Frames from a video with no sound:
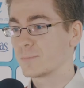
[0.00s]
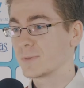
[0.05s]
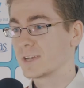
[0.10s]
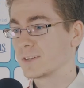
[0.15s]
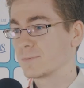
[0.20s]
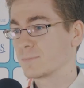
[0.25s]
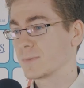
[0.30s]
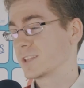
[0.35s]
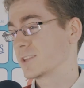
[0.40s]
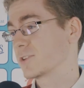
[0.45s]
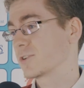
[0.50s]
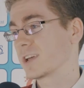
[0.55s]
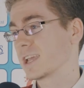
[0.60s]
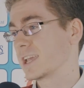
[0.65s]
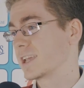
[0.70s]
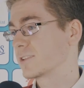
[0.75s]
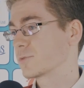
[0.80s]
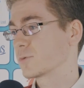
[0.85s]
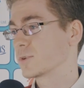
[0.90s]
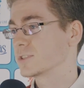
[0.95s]
opening. But
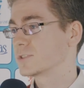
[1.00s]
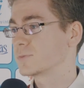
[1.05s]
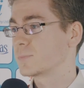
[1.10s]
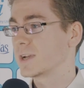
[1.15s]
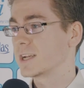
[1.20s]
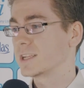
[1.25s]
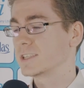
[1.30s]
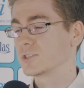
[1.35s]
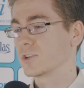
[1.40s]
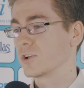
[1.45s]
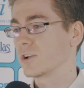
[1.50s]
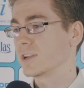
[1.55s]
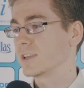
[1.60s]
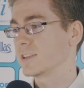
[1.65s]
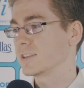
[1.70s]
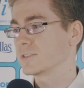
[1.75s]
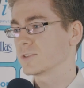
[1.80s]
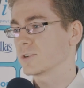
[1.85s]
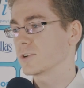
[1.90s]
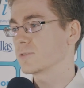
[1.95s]
okay, it was very
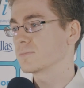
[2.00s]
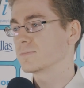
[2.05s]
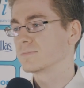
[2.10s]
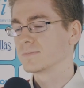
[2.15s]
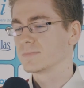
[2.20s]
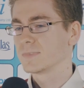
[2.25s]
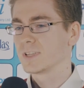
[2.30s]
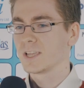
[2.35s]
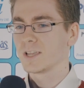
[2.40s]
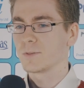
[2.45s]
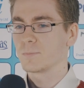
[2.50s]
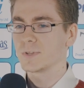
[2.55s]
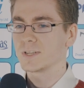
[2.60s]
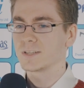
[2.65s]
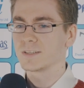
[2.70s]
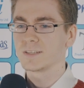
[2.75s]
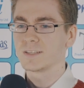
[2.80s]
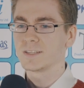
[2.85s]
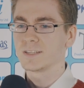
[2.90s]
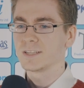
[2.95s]
solid, so I
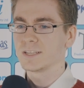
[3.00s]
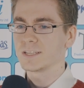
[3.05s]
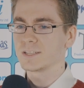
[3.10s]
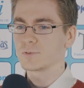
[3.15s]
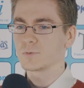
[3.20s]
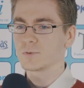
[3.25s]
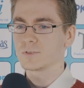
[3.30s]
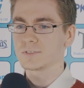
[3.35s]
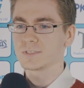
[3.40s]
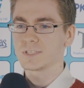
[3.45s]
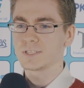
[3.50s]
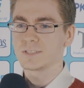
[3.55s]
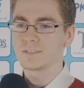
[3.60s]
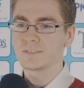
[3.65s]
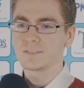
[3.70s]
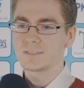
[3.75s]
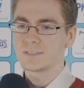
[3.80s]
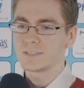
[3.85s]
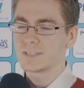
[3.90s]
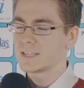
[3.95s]
mean, it
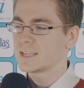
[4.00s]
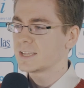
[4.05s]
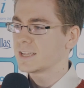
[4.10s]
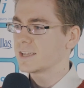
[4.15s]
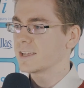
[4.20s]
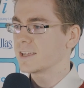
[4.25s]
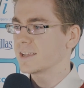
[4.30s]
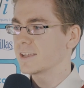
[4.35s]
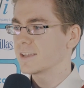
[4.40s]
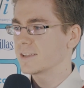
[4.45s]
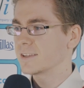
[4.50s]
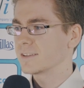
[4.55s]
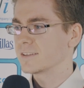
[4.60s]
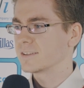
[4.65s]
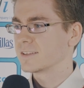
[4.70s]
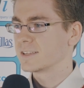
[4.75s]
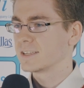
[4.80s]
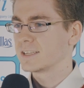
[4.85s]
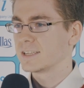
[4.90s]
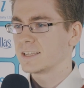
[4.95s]
wasn't
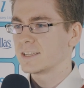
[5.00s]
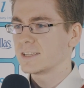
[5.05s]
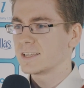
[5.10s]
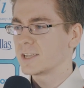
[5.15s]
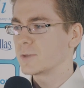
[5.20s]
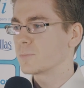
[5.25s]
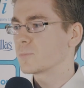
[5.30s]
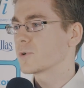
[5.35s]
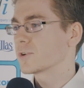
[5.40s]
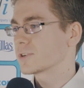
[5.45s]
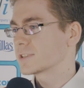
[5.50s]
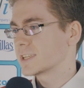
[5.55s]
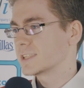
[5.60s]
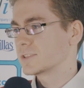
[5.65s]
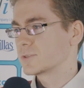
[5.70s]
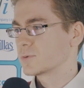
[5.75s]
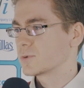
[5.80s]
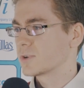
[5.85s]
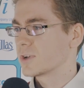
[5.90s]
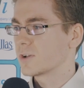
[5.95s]

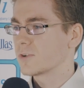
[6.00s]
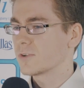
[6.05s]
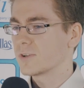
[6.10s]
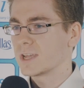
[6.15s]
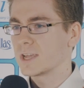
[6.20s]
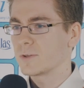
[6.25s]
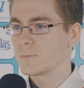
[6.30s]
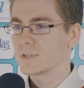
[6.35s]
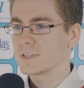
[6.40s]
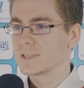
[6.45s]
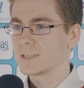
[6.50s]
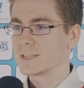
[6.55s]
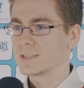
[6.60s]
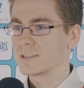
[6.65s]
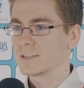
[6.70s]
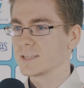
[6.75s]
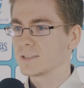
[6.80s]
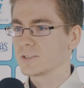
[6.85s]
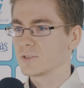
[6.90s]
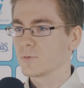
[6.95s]
important to know everything
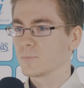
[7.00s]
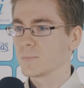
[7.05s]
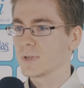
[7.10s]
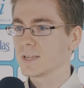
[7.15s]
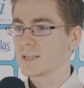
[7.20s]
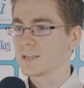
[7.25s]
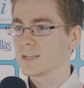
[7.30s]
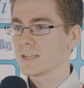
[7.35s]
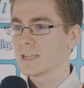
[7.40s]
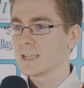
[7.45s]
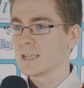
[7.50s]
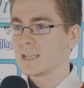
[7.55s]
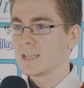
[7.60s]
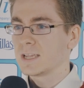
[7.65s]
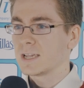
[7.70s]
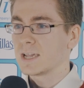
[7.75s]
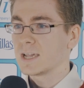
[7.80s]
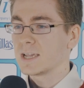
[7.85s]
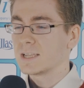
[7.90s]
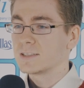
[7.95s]
in that opening.
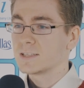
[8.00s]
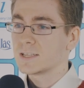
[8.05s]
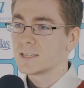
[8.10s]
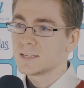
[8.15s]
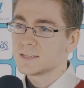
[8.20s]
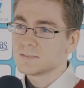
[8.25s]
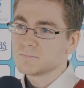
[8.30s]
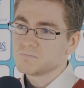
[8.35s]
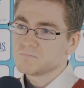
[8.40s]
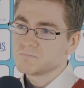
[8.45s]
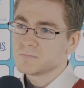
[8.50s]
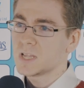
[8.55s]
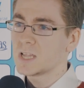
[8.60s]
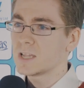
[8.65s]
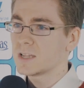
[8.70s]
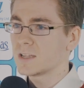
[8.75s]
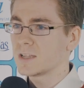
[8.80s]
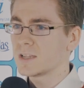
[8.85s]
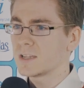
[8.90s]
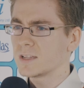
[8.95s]
And then
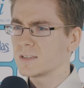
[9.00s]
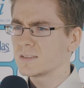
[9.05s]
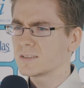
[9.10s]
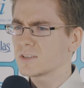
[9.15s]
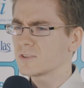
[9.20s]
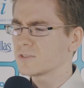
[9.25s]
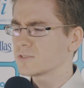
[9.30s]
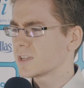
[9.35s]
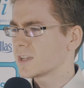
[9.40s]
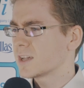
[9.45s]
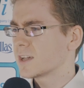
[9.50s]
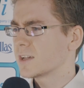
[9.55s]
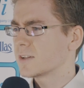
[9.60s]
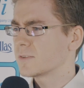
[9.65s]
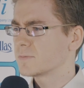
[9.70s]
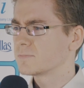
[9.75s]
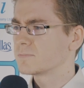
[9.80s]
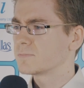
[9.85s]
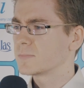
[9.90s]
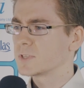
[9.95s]
uh, got
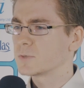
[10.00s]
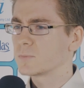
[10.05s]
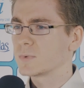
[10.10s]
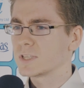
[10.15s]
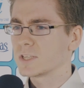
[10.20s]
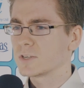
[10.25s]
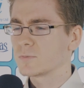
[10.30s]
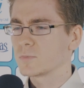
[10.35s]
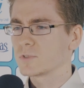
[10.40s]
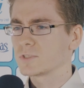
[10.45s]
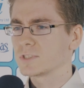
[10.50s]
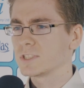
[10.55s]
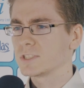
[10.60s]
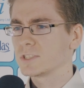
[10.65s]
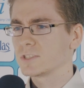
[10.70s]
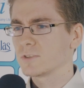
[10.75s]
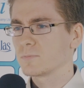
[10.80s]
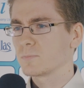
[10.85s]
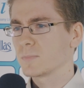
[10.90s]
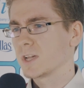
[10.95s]
a bit better
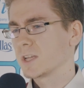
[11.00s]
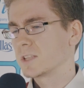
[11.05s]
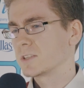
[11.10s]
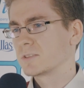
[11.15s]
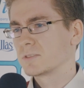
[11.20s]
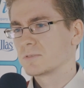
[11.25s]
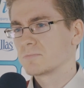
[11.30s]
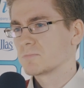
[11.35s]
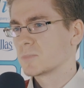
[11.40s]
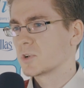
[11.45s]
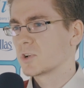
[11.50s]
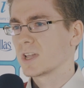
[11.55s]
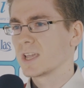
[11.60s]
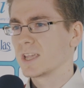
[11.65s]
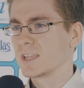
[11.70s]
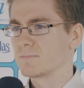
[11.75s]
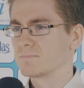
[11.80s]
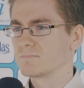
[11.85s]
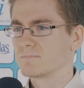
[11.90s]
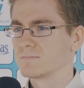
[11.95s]
position, but
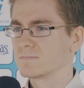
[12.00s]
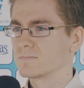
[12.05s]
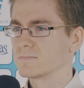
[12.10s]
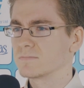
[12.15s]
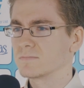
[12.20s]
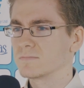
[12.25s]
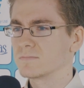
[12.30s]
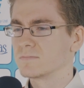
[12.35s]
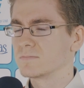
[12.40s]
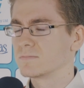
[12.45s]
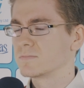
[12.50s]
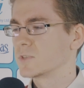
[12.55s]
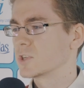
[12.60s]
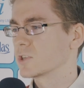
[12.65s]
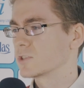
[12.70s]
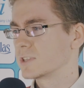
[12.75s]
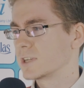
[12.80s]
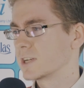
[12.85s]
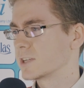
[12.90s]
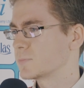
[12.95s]
okay, mm,
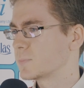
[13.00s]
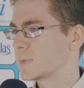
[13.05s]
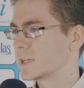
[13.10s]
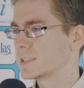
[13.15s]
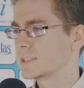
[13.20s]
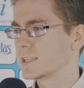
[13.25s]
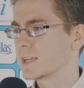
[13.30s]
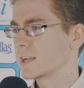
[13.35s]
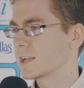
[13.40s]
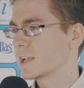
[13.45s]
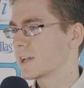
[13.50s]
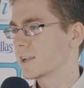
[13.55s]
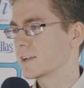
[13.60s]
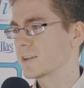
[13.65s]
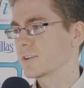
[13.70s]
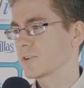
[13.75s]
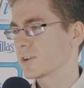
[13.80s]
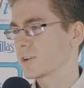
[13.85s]
nothing special, and